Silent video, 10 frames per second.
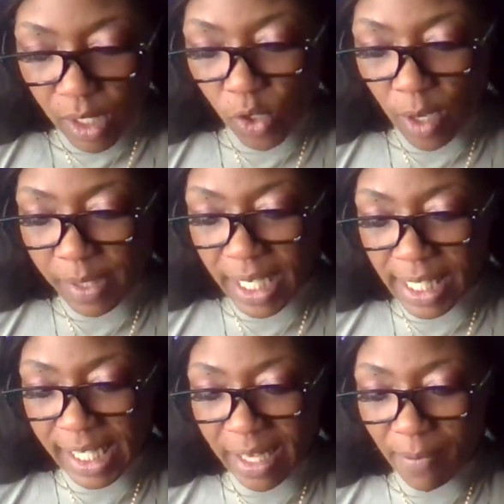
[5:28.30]
So I'm seeing
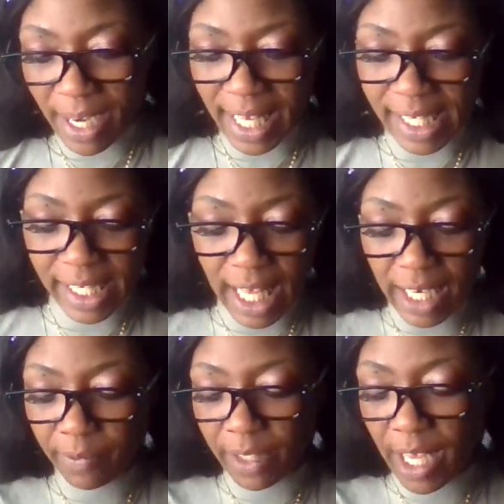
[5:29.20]
that somebody has a lot
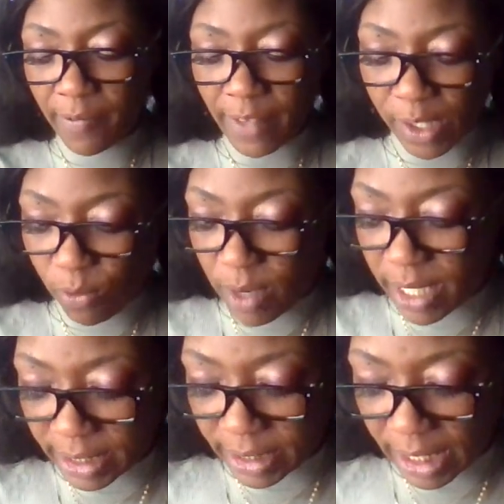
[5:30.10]
of love that's
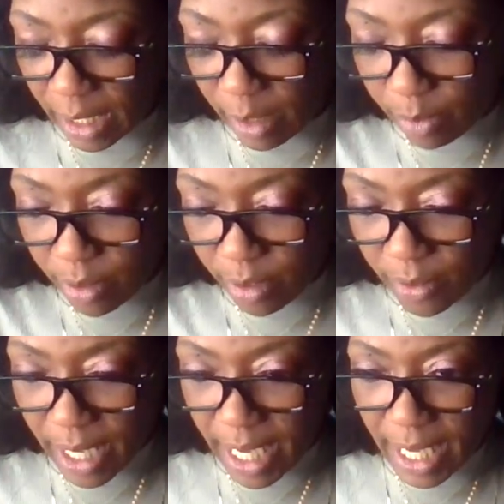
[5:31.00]
running deep,
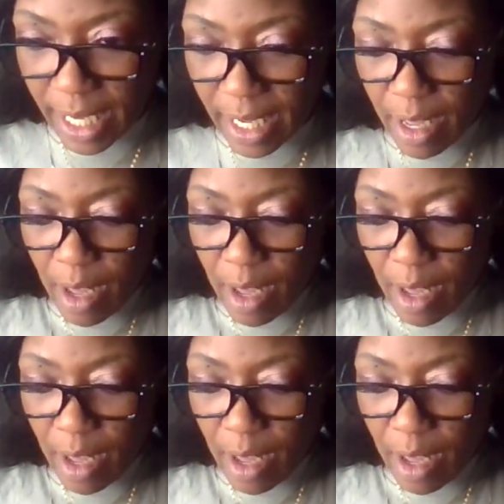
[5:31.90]
okay?